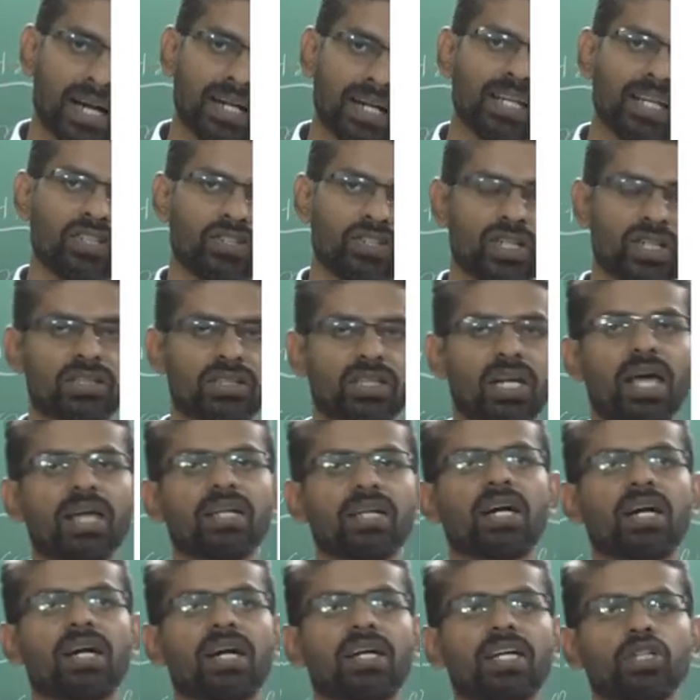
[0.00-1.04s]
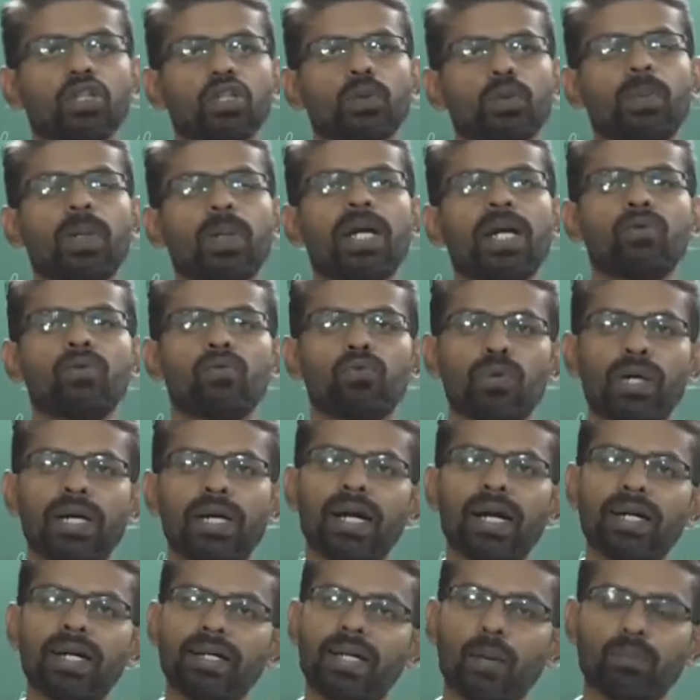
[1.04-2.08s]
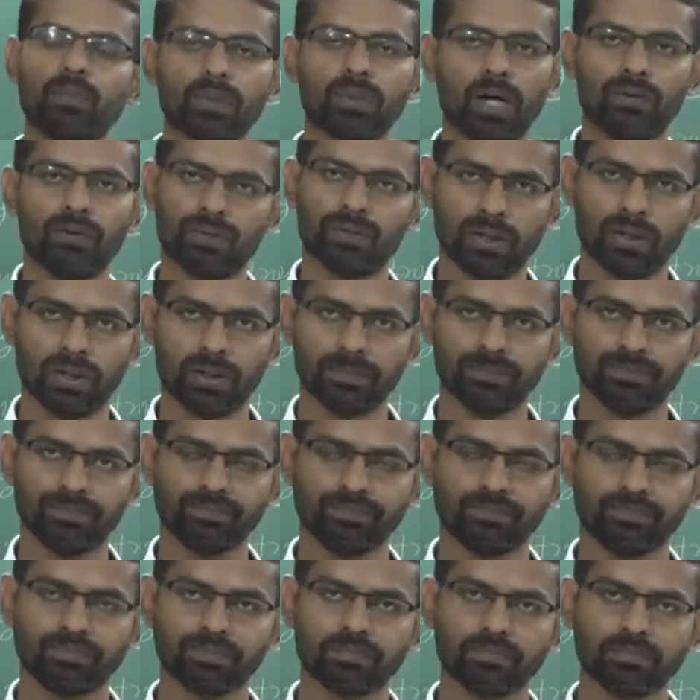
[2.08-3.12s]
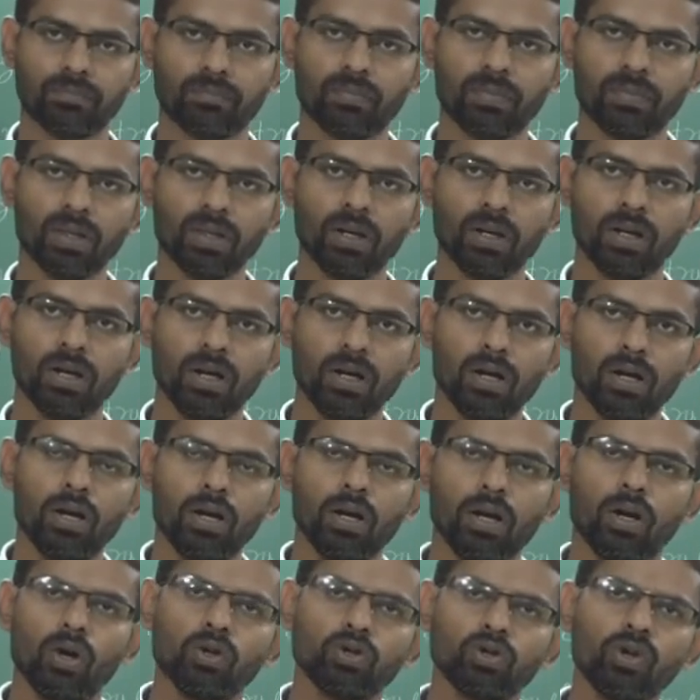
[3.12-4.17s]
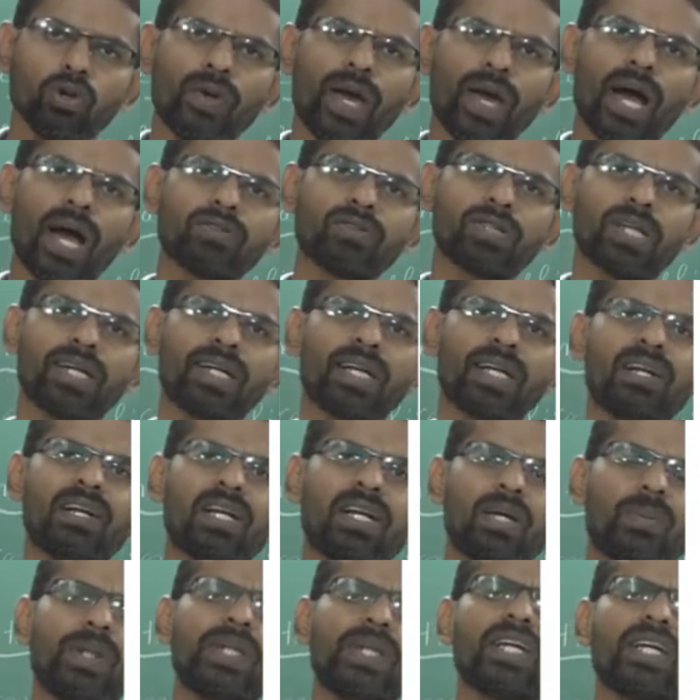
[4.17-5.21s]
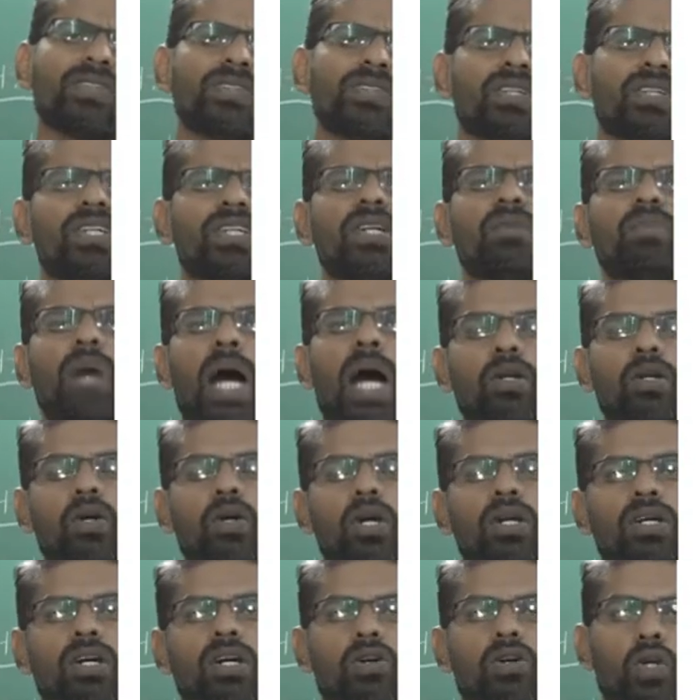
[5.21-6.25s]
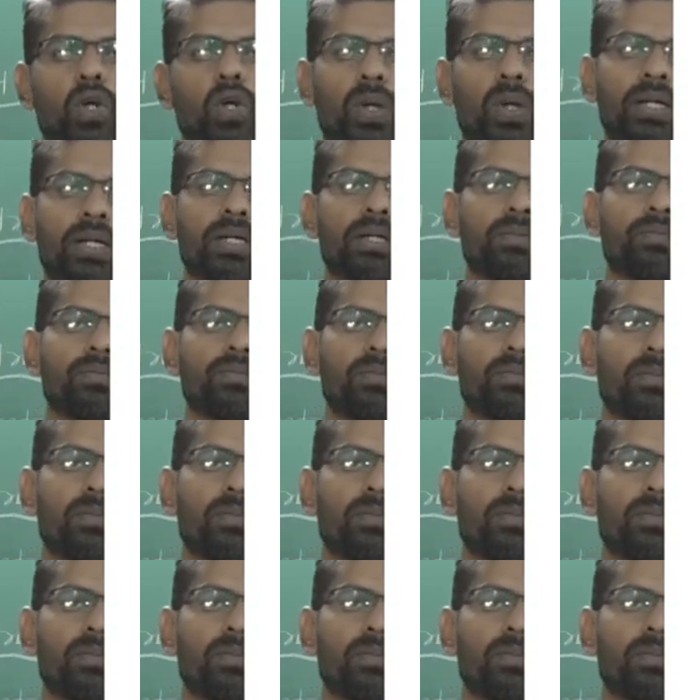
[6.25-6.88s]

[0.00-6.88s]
conditions like cutting speed, feed and depth of cut. So we have certain limitations in manual controlling.